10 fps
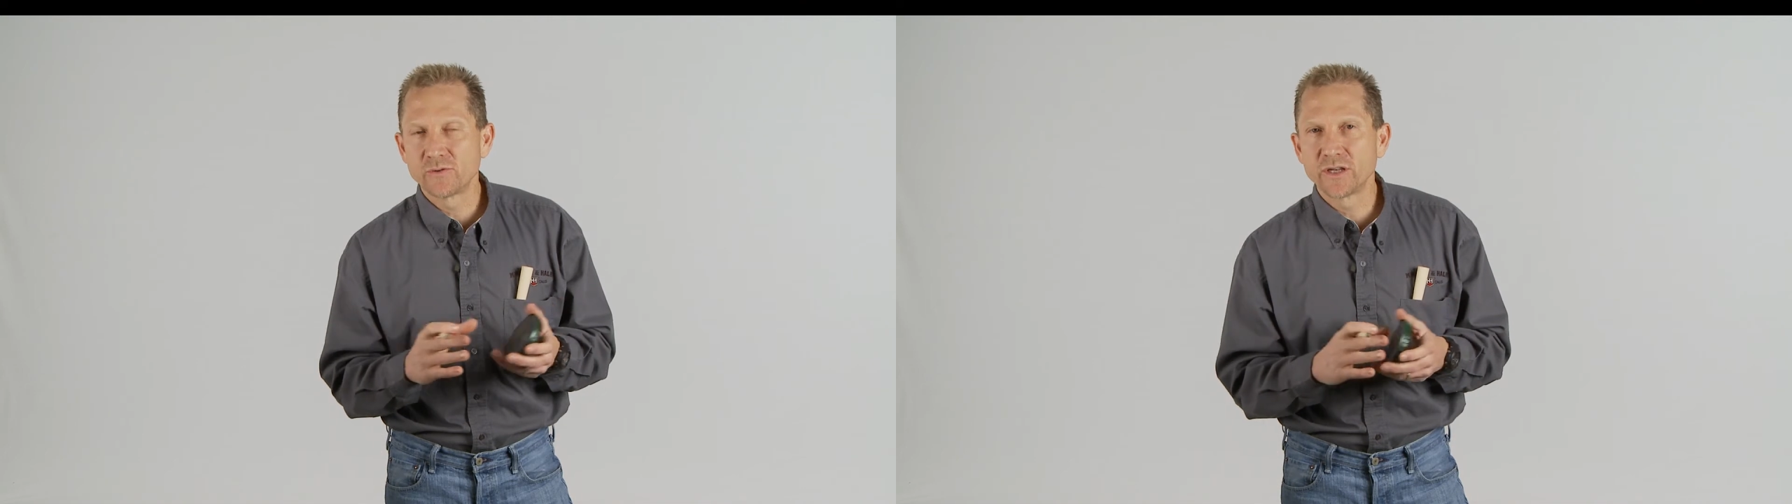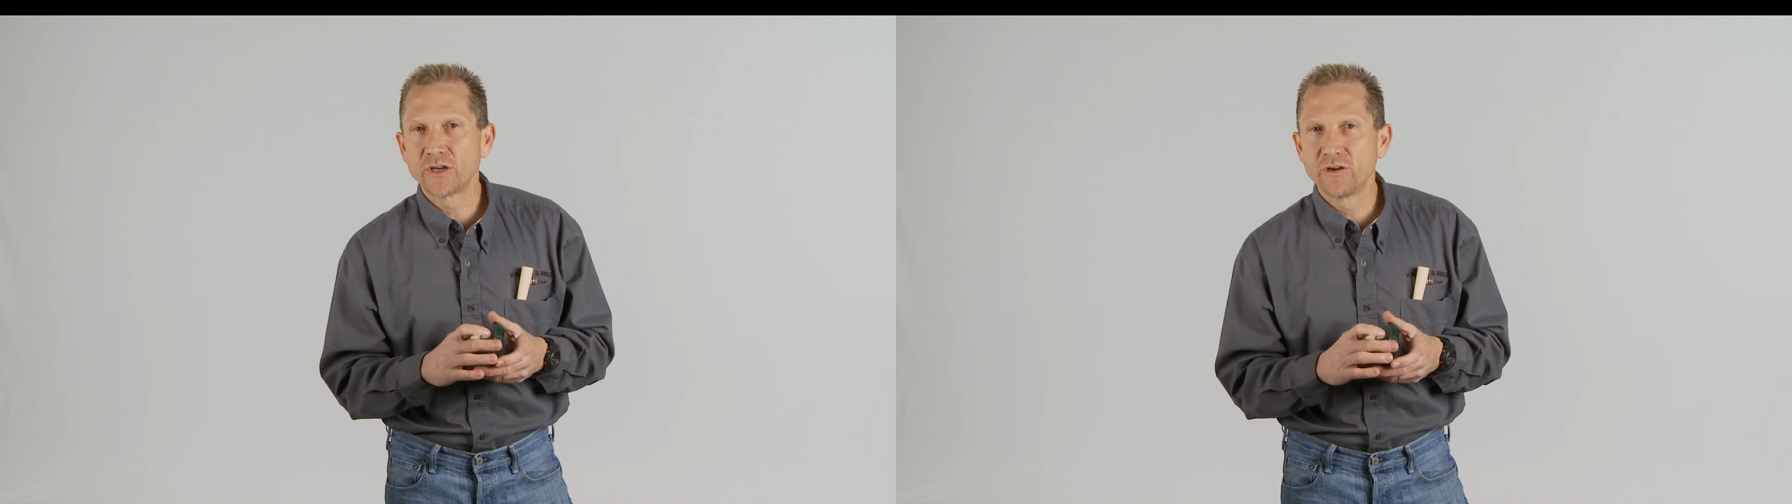
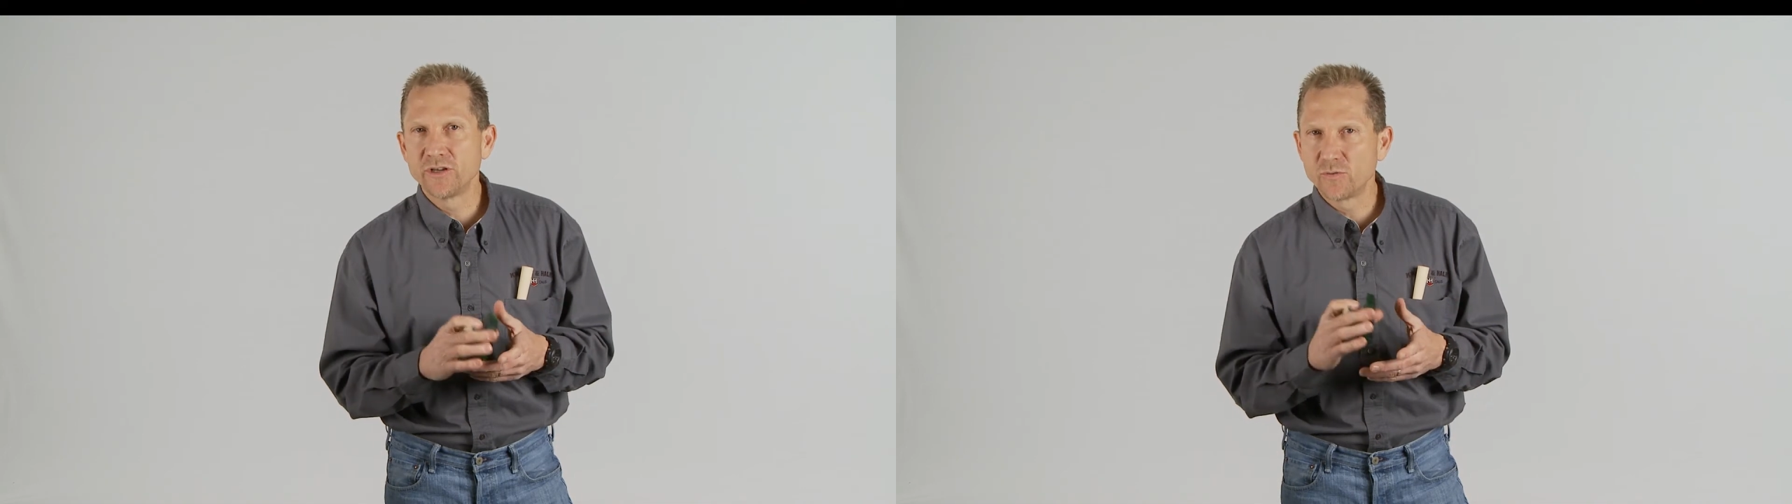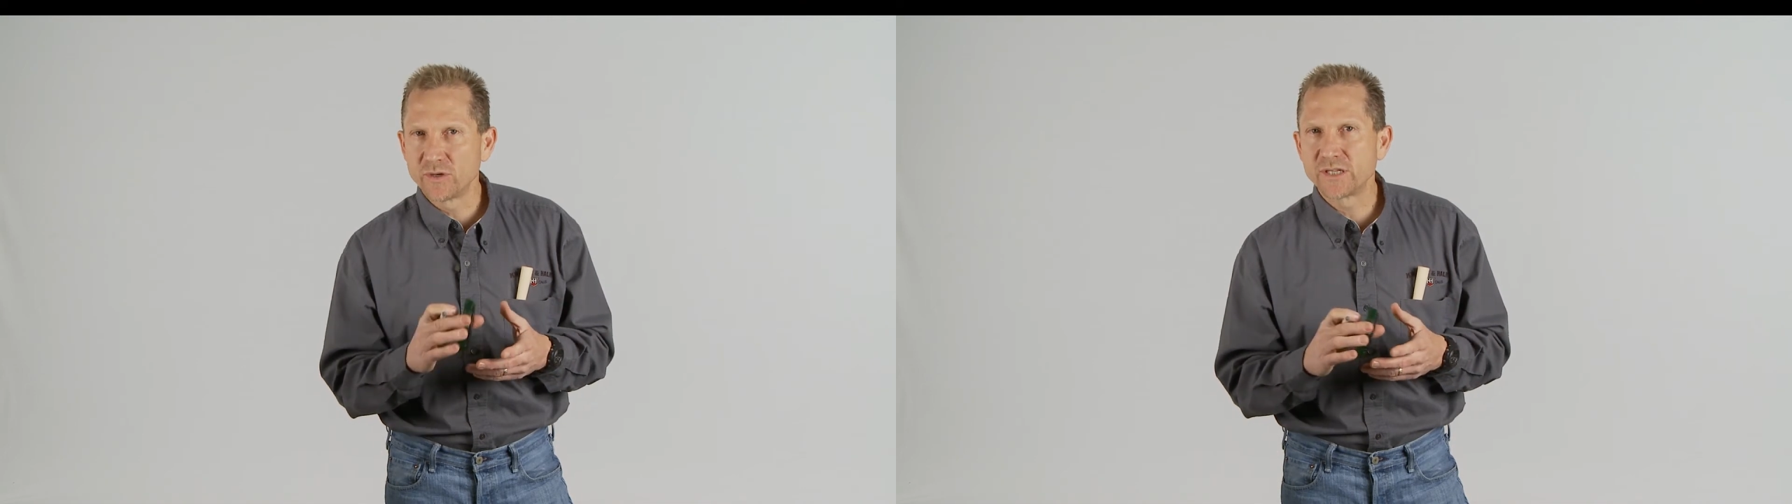really good,
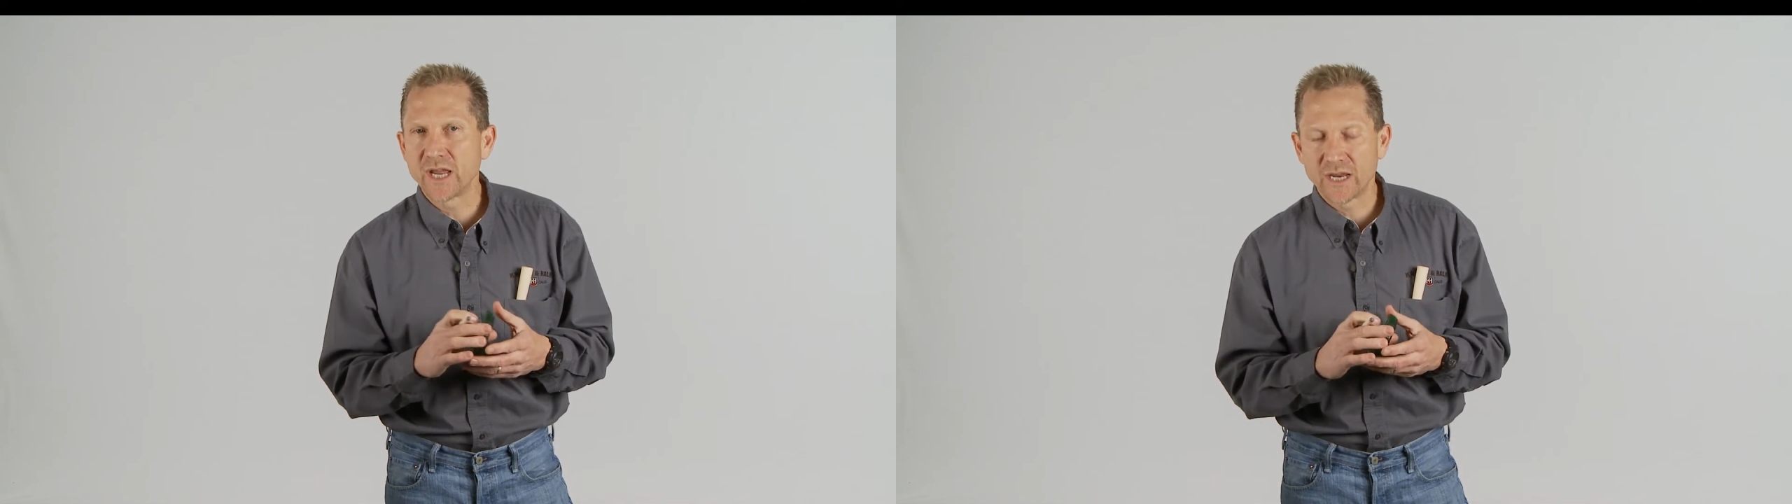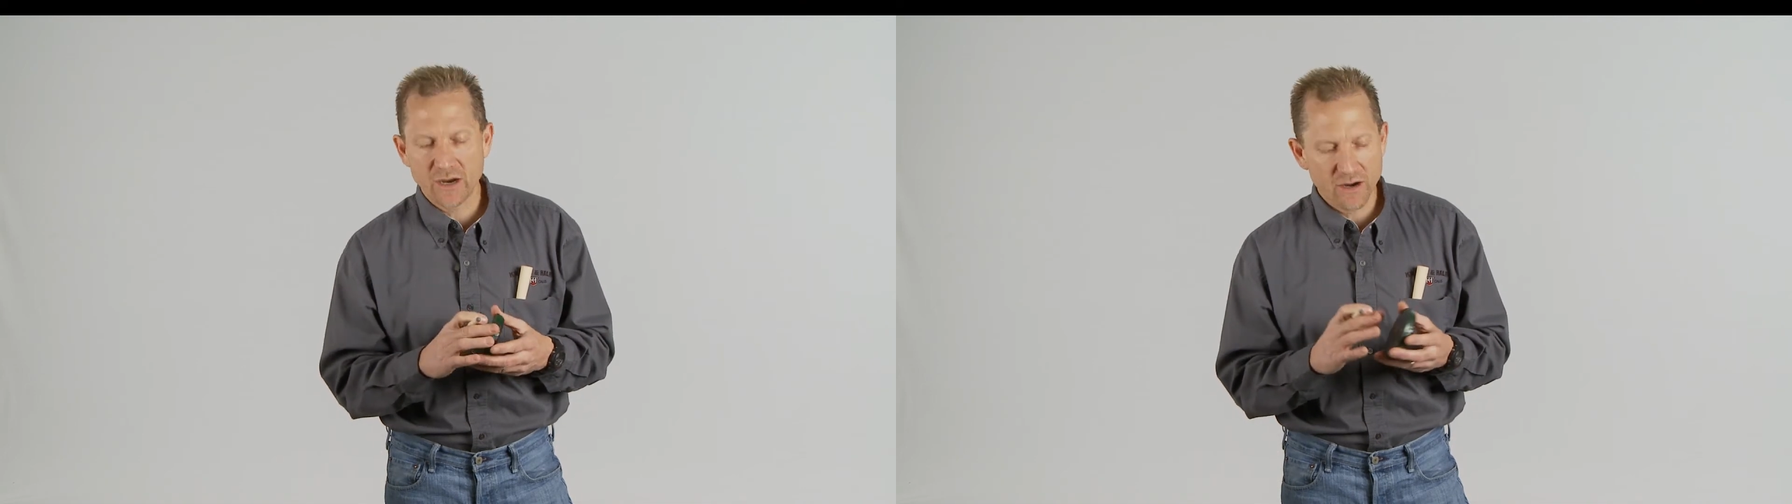you want to
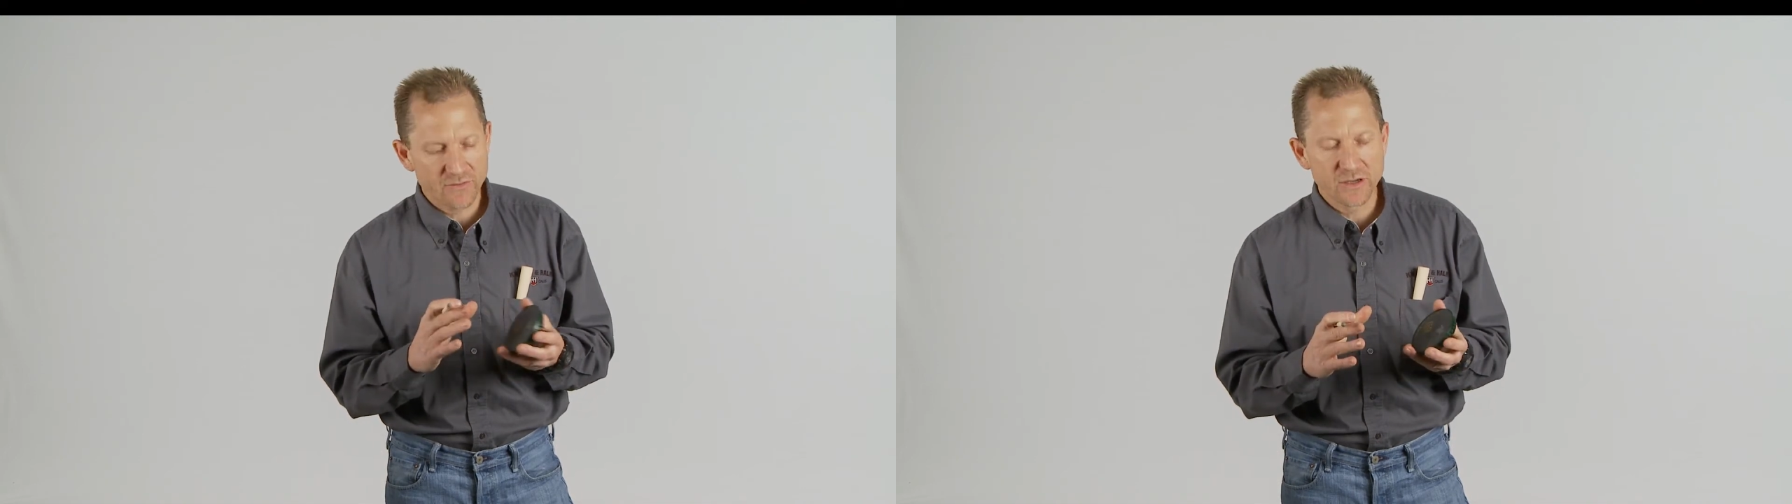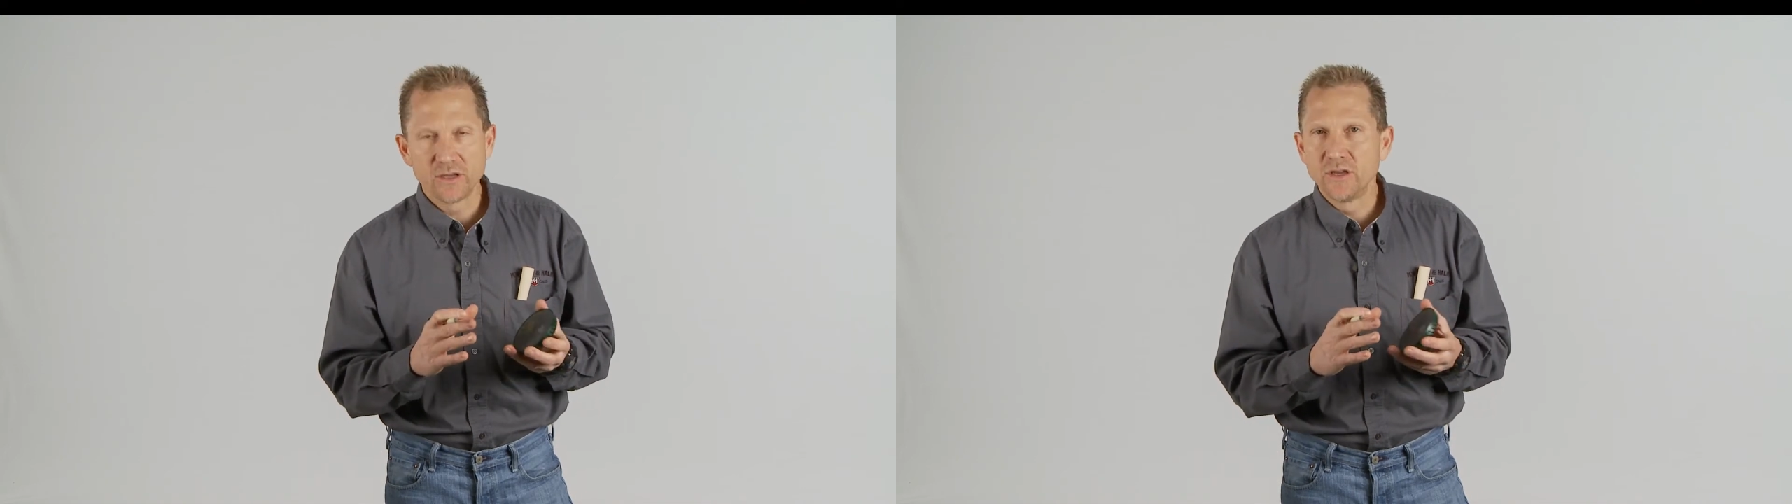take care of it,